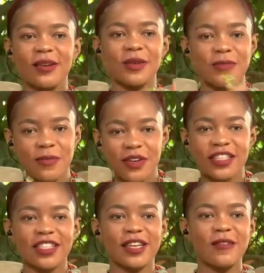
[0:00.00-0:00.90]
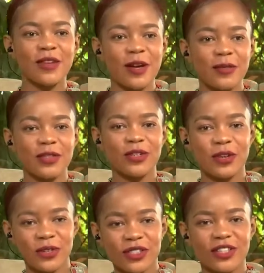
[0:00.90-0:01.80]
up. My birthday's coming up." You
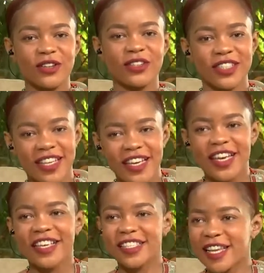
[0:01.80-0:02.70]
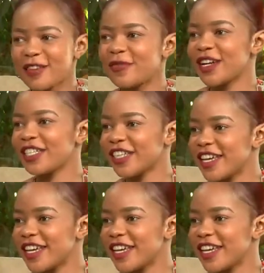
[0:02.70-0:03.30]
know, celebrations.